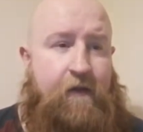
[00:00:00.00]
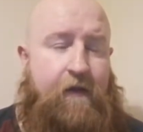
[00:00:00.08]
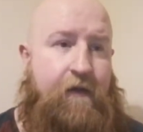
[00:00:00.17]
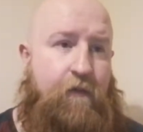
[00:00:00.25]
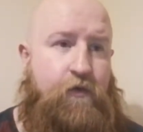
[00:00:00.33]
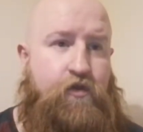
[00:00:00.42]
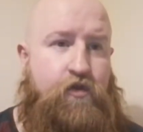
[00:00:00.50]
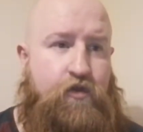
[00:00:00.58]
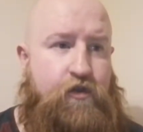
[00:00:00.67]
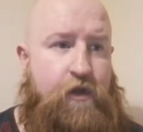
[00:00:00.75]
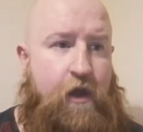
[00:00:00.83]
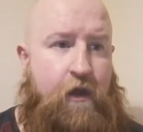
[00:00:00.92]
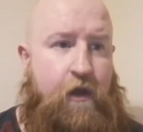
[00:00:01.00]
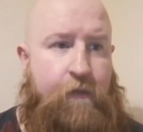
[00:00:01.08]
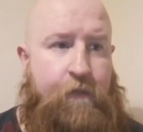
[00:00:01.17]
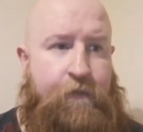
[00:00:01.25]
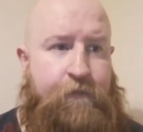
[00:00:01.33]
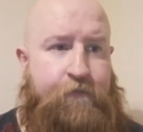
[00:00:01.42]
it was just
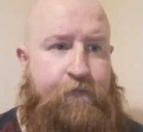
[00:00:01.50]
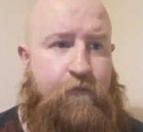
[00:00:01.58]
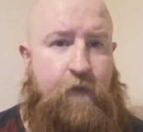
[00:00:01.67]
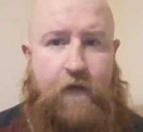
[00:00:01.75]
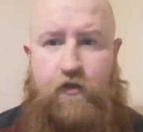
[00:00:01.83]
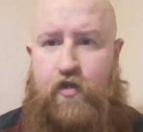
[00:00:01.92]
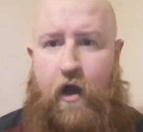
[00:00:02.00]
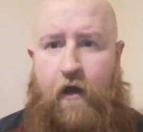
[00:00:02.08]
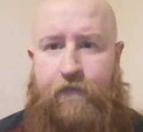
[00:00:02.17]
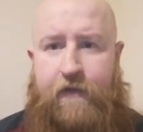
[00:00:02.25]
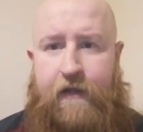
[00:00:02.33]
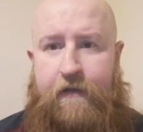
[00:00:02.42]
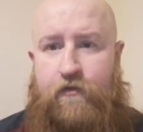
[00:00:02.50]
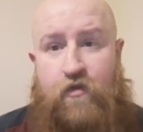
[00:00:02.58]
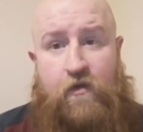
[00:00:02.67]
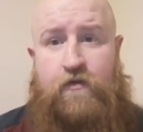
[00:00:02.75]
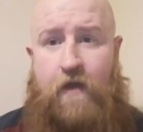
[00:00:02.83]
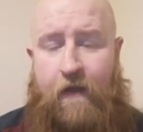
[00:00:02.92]
um, I just got offered it,
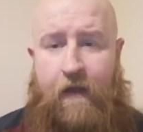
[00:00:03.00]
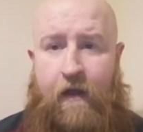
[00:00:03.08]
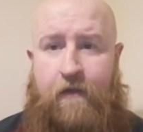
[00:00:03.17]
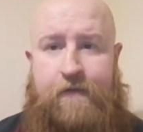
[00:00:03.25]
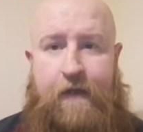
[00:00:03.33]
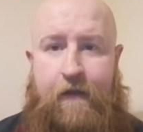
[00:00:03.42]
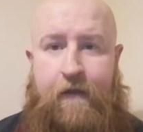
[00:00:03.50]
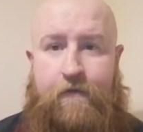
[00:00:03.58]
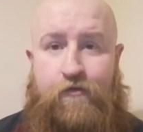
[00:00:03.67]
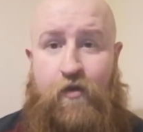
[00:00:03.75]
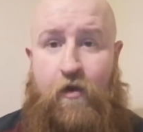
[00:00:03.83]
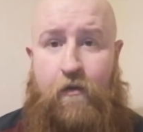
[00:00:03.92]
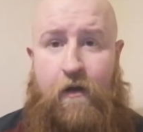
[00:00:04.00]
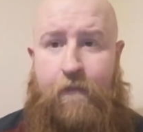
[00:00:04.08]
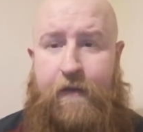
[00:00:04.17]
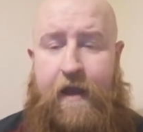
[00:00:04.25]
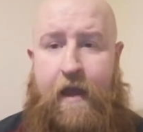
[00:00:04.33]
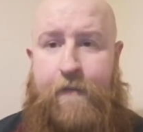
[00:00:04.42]
so I was like, yeah, I'll take it. So I
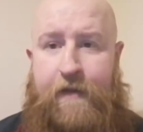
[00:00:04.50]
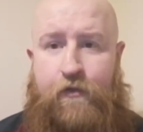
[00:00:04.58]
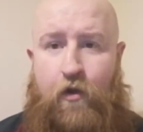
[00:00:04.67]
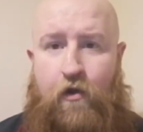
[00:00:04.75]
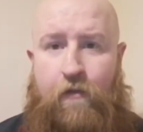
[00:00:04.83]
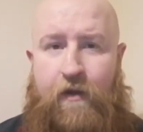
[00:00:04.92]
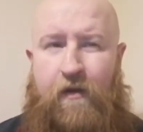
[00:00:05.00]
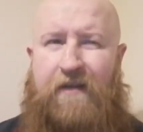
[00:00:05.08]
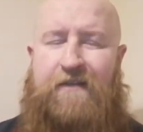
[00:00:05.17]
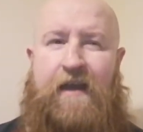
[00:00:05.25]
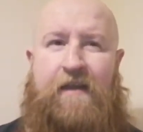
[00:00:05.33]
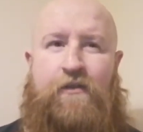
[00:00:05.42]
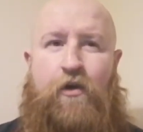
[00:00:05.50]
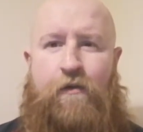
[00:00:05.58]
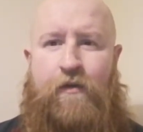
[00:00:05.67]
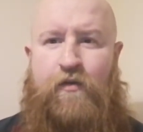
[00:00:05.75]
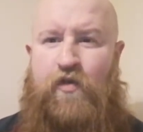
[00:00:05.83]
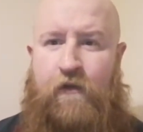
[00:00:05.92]
became a dorm. Well, I say a
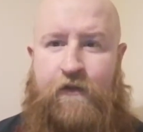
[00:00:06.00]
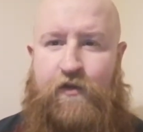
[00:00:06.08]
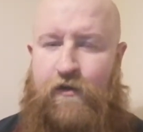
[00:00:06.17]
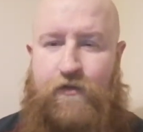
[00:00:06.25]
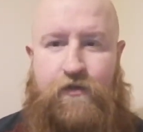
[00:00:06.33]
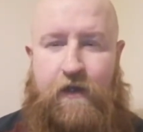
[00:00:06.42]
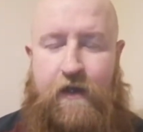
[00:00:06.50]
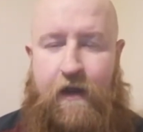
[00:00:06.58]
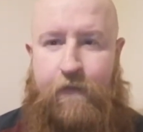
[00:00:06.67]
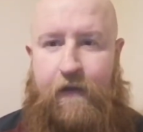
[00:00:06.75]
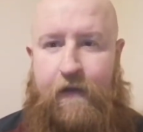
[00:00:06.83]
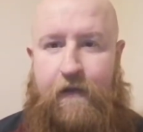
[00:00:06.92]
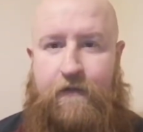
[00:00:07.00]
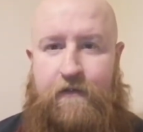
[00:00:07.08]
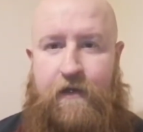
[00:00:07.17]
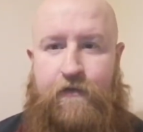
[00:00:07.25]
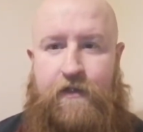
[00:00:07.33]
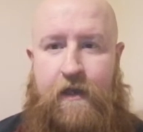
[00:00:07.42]
dorm, and there's only two of us. You can't really class
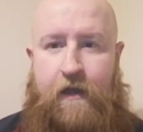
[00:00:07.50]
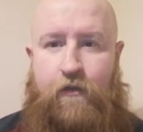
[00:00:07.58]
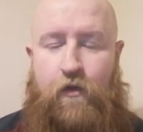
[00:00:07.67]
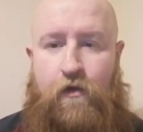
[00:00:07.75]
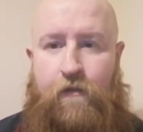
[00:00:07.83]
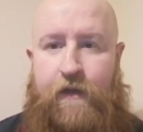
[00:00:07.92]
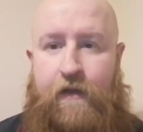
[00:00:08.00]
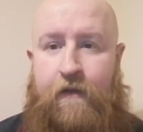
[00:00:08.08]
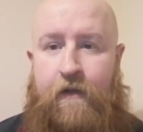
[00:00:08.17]
yourselves in a dorm.